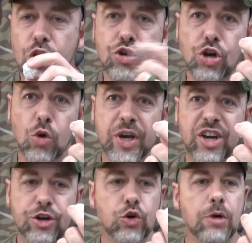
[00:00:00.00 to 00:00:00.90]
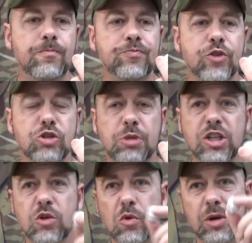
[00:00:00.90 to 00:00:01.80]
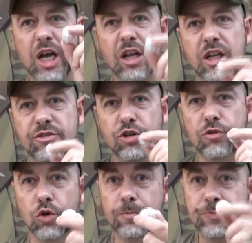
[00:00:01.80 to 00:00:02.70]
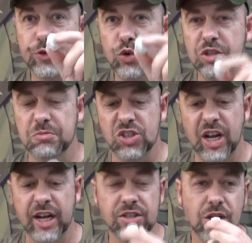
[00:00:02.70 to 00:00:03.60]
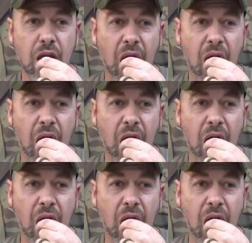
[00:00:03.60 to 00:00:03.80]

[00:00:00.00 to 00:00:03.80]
you know we got to do it, especially when we got leftover Christmas snacks.